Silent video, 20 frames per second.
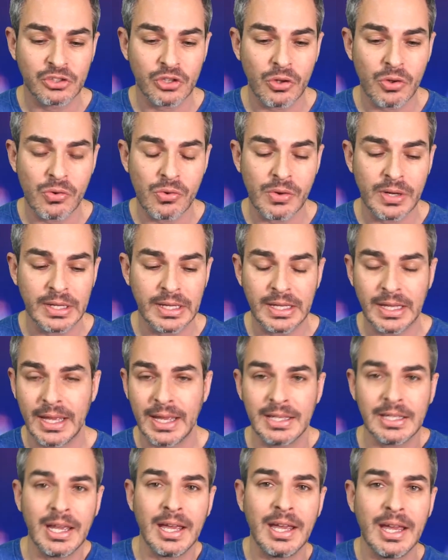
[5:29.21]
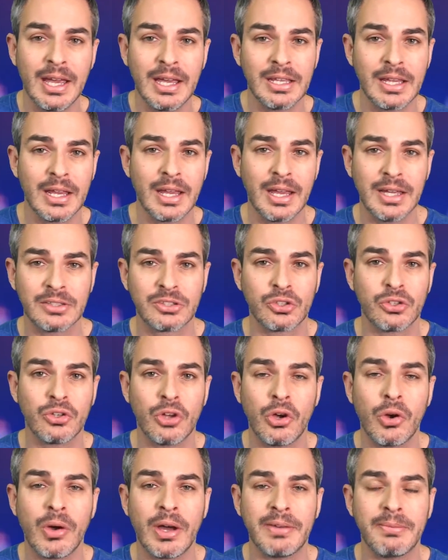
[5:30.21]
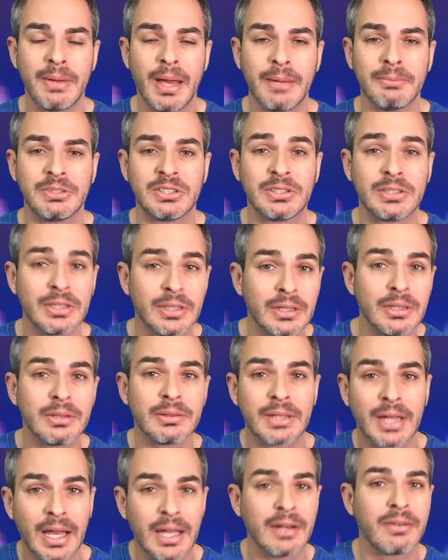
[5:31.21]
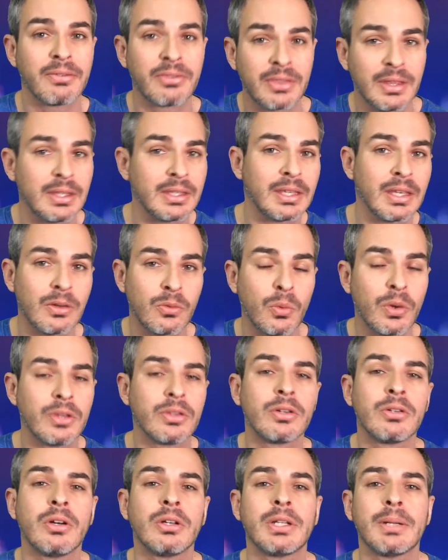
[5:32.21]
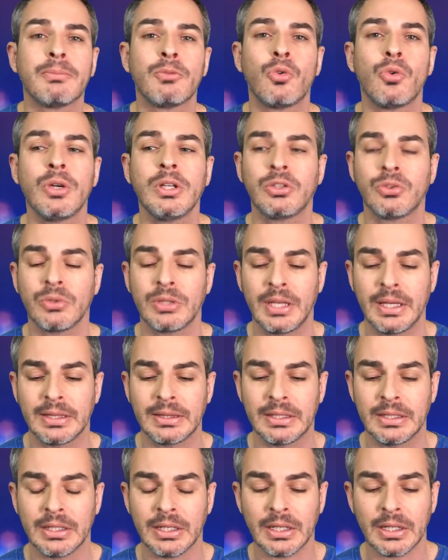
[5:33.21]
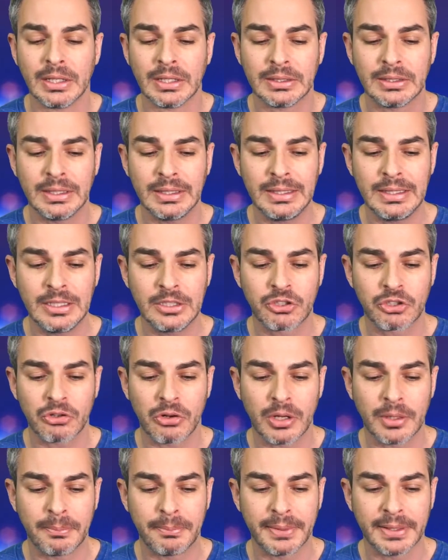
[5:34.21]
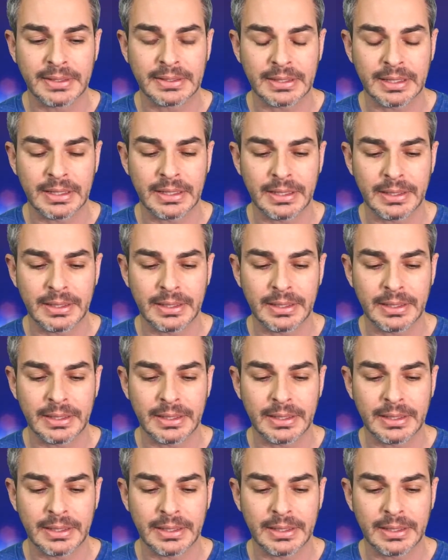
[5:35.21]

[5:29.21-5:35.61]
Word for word: So as you know, I'm still kind of thinking whether or not I'm going to get the e-tron, but